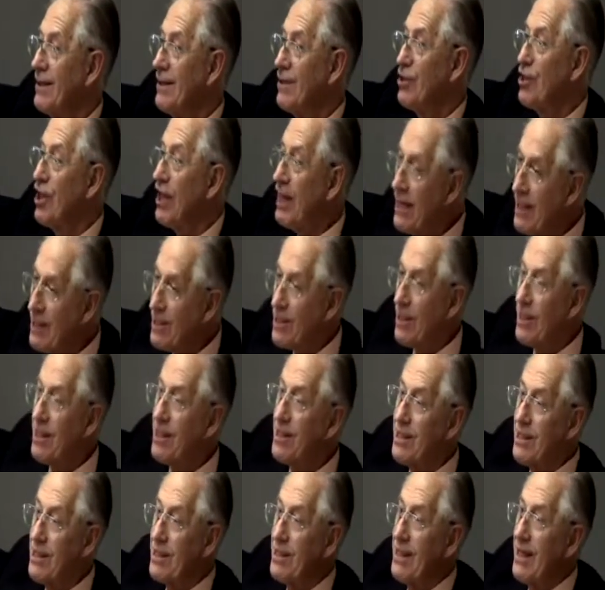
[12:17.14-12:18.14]

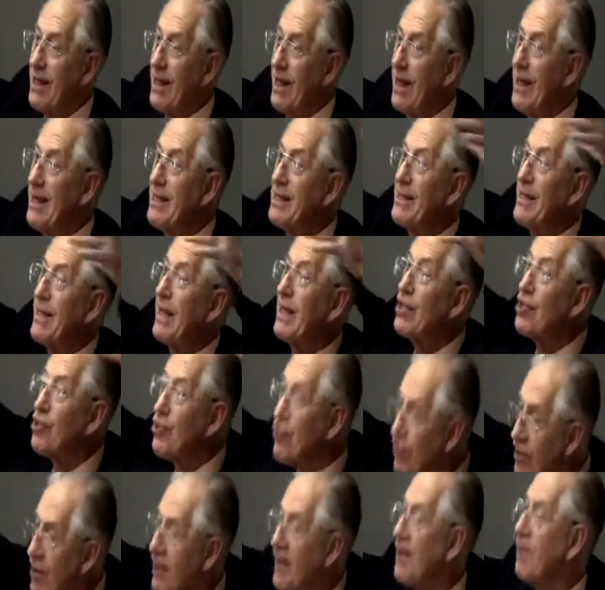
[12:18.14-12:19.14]
Jesus is
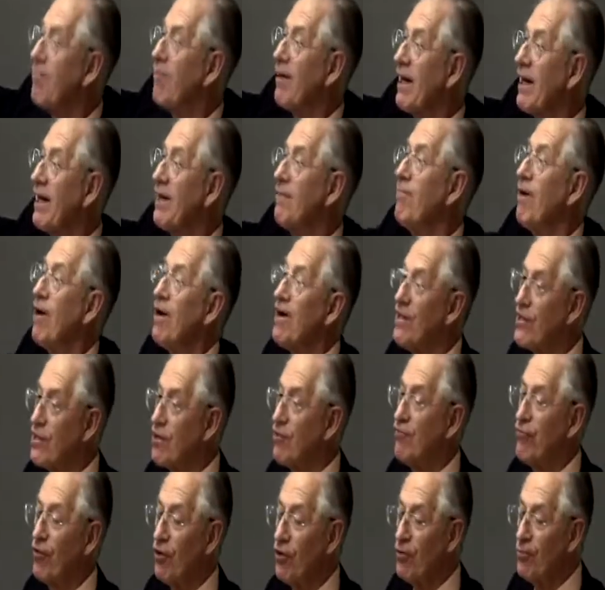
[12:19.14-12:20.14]
extremely
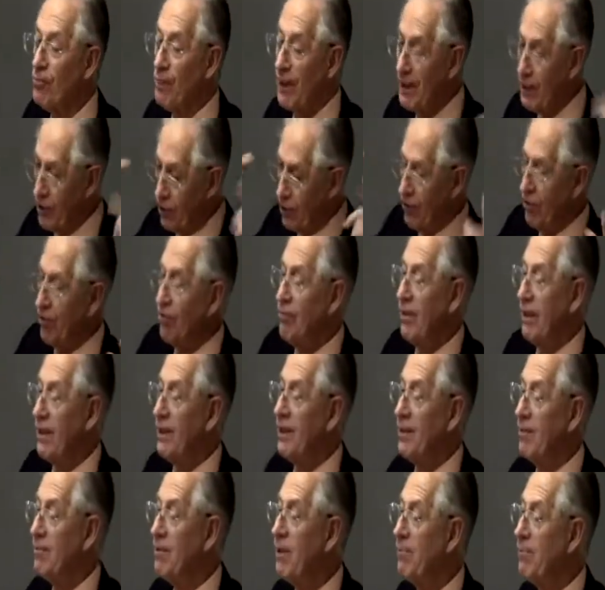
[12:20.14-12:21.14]
merciful, but you do
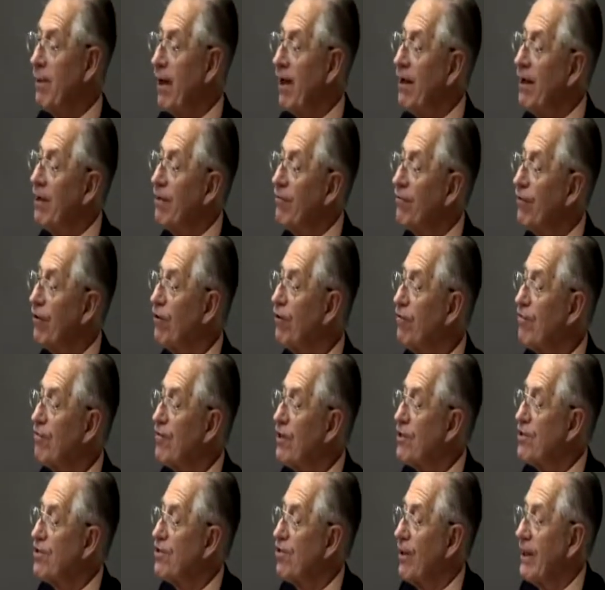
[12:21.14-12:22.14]
need to be bearing fruit.
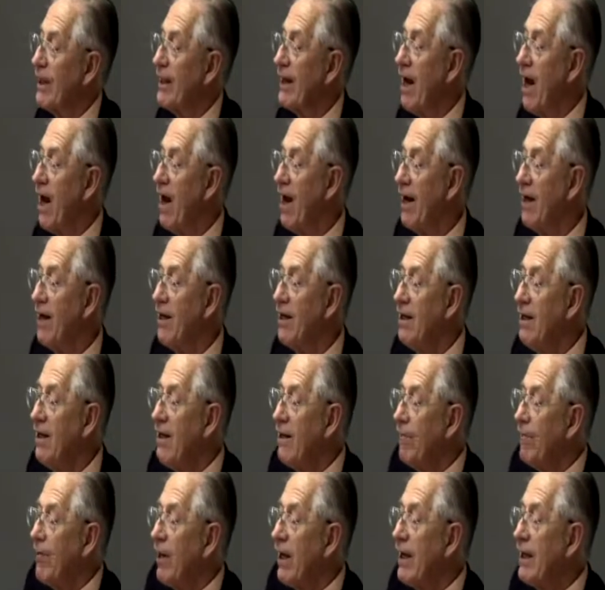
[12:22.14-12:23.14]
Verse 29,
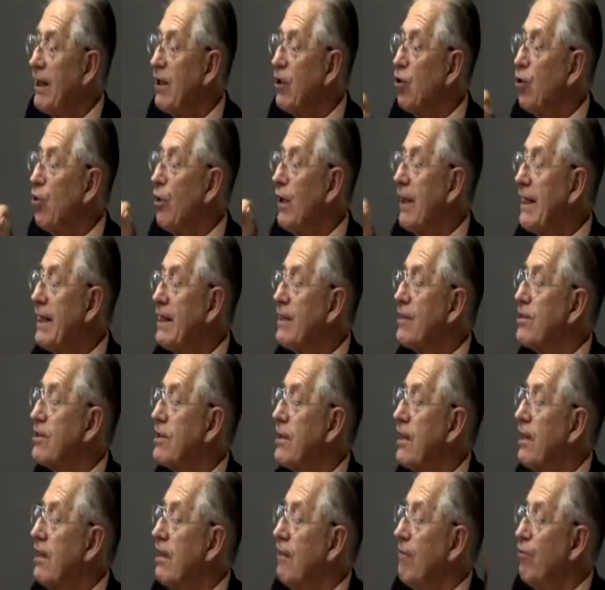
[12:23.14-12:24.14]
he who
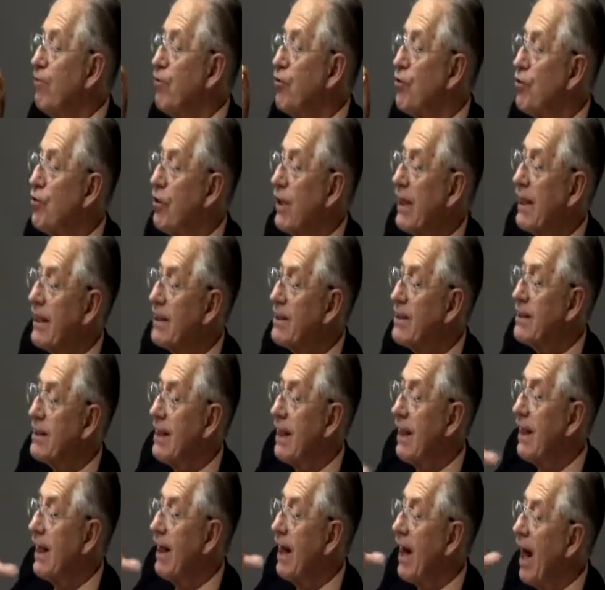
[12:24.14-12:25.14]
eats drinks
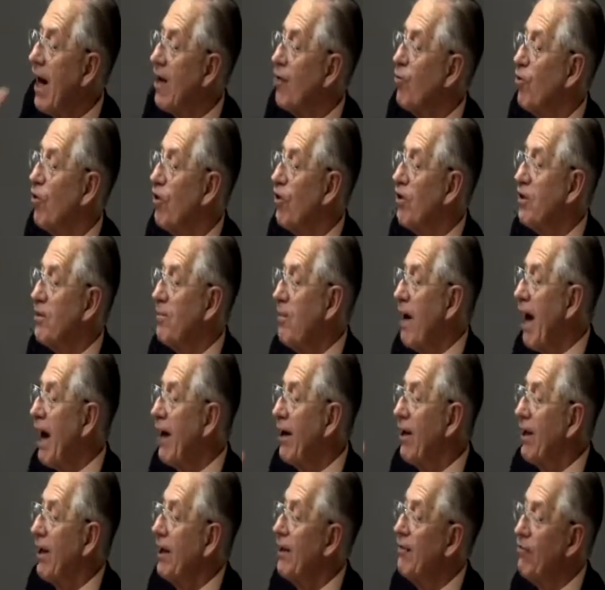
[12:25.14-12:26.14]
in an unworthy
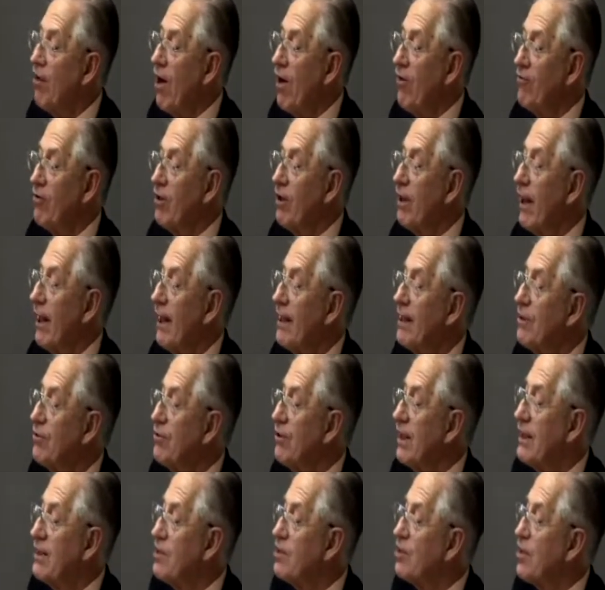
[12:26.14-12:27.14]
manner, irreverently,
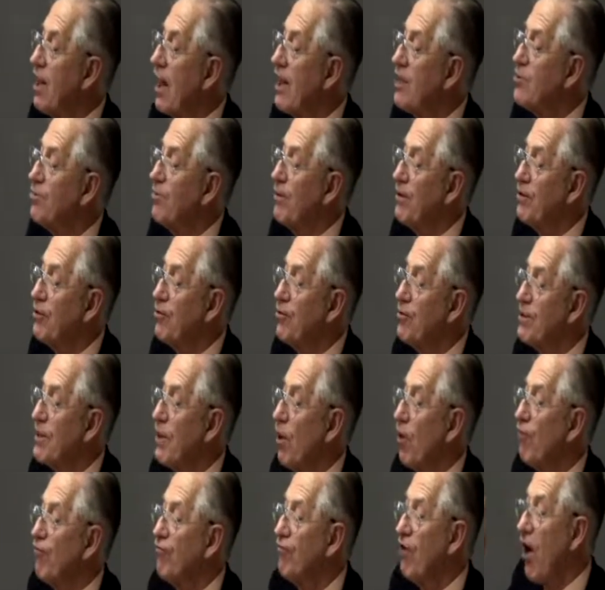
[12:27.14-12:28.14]
drinks judgment to
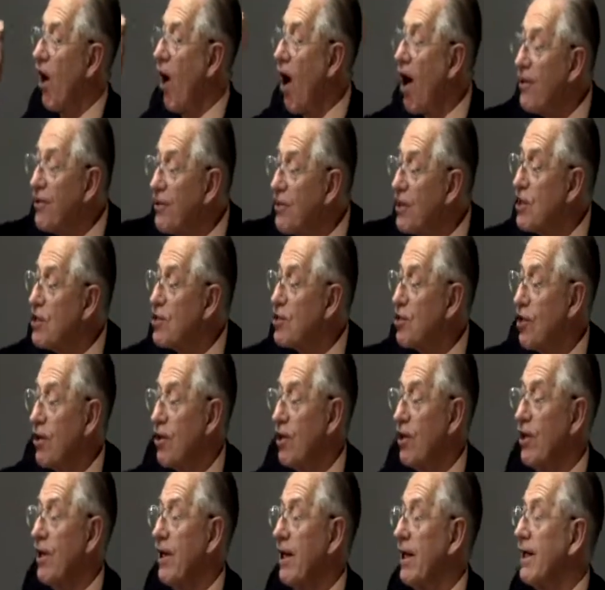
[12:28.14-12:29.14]
himself, not
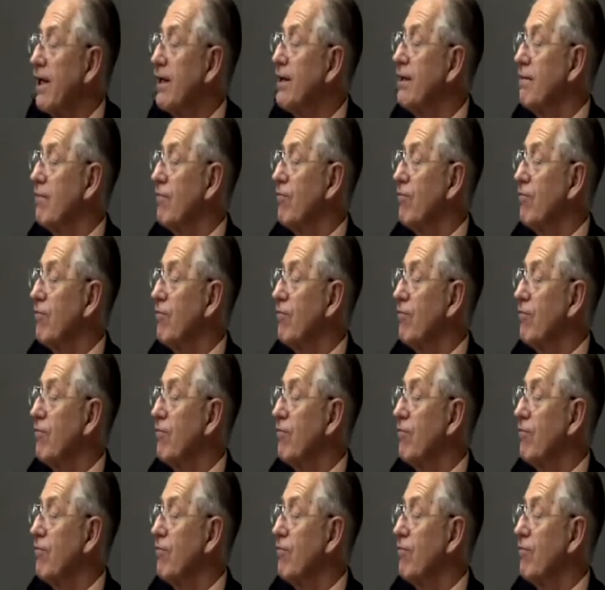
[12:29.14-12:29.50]
discerning